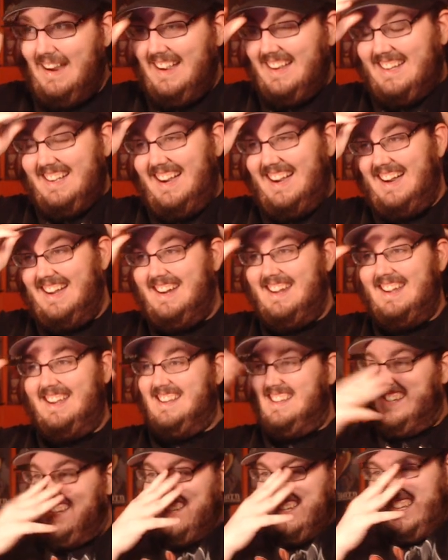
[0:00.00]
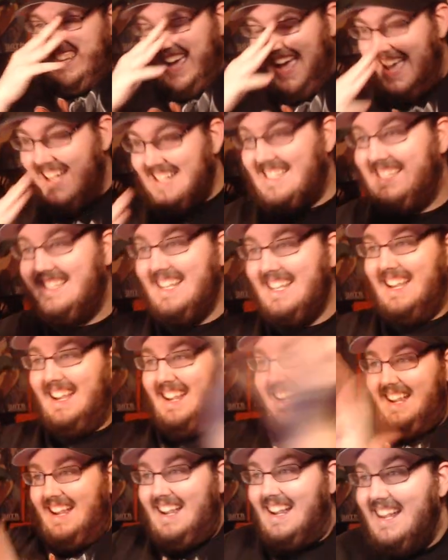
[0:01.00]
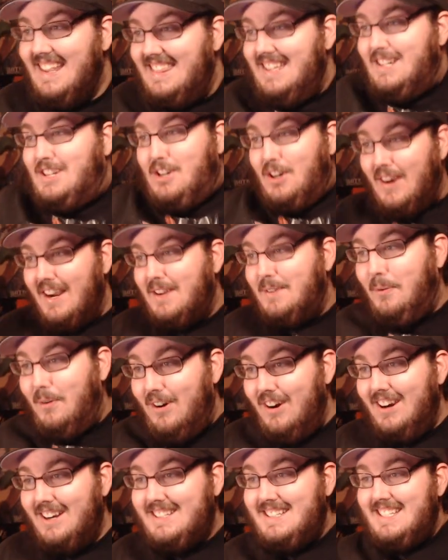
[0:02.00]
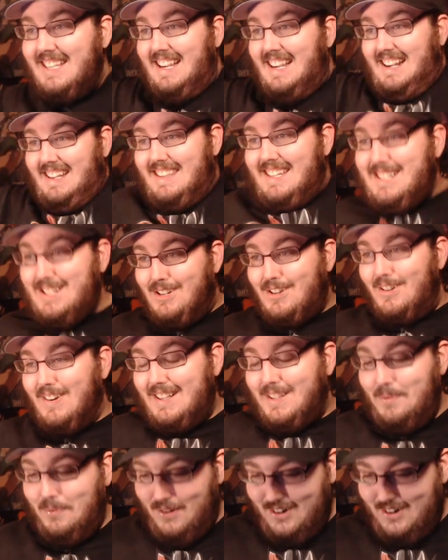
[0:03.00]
my god! Yes! The trick worked! The trick